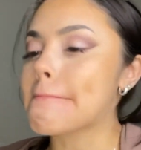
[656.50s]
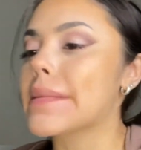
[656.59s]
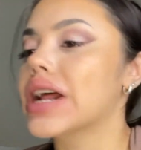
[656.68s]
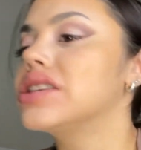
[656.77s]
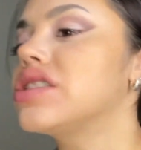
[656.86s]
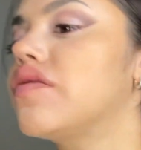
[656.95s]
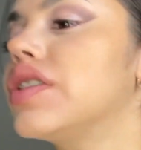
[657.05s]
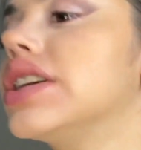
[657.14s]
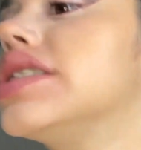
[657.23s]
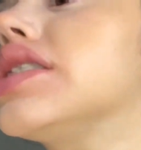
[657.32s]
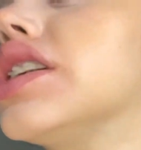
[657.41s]
So for
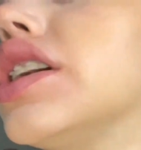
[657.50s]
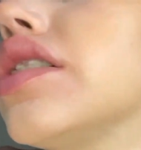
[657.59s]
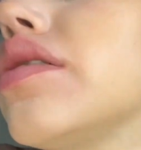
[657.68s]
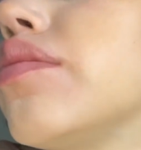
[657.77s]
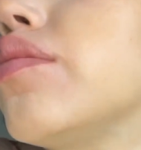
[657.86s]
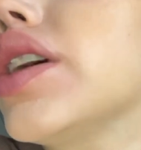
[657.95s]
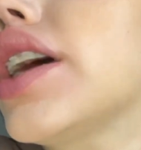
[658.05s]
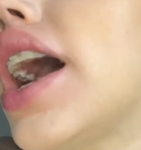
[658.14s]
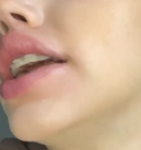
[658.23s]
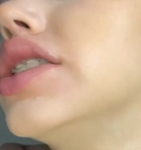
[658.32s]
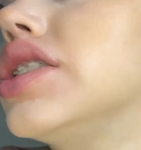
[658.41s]
this look, we're
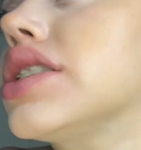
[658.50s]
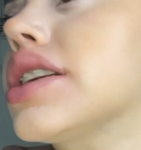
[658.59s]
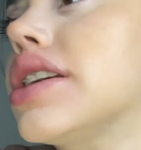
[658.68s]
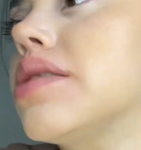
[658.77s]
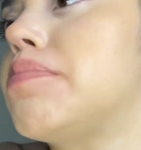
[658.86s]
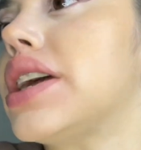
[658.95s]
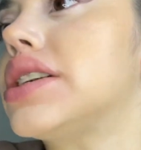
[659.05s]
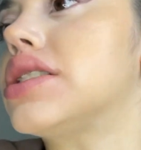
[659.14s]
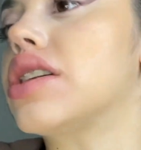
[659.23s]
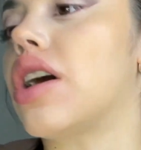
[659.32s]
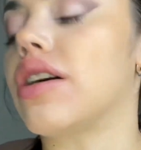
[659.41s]
kind of just gonna base
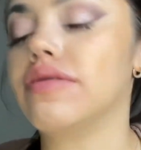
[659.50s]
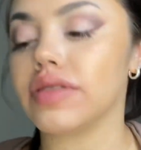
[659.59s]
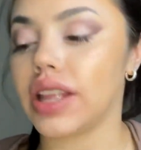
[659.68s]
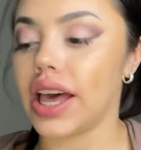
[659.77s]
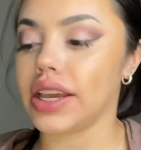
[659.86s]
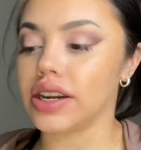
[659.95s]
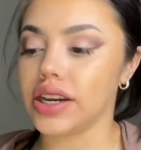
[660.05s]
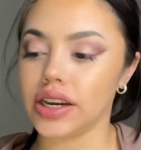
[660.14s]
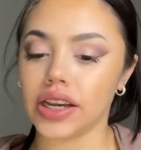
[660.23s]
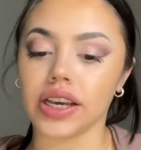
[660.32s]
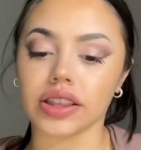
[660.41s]
it off liner
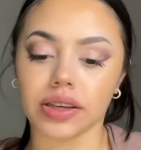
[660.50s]
and lip